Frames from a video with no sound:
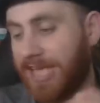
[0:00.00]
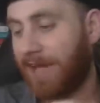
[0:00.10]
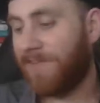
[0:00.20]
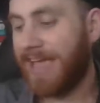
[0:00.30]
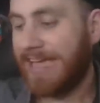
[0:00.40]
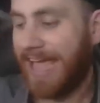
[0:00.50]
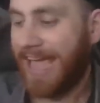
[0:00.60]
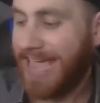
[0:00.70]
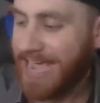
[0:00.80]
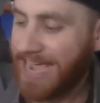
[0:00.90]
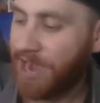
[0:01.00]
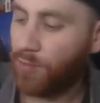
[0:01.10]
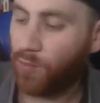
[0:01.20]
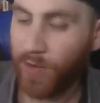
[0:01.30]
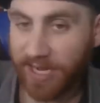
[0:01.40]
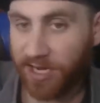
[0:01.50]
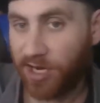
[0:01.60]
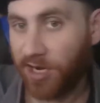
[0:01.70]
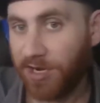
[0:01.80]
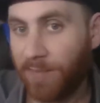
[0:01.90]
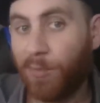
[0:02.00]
Giving a reader